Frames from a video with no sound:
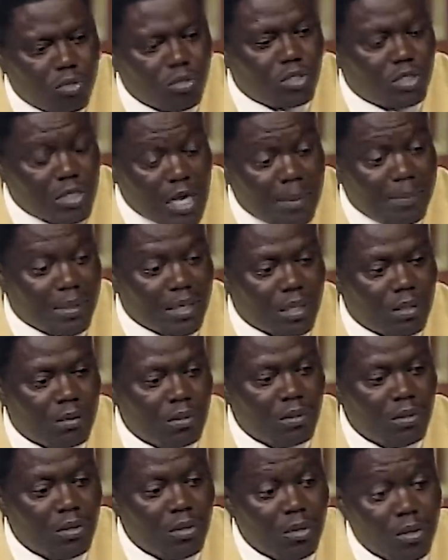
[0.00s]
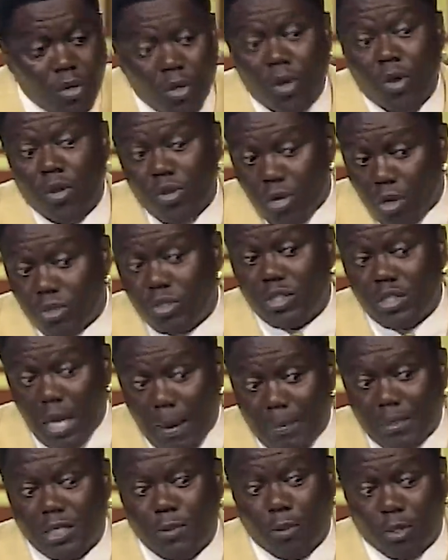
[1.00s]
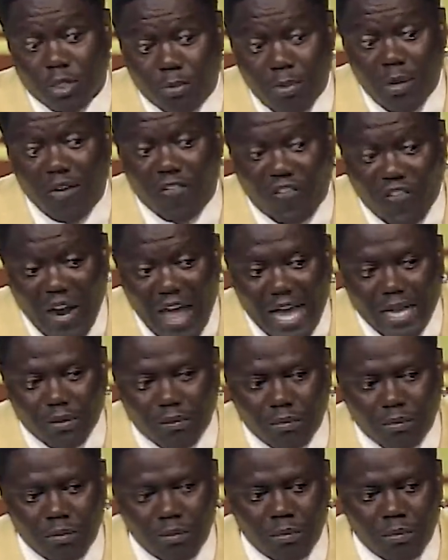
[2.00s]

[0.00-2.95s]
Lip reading: your stomach's supposed to be flat.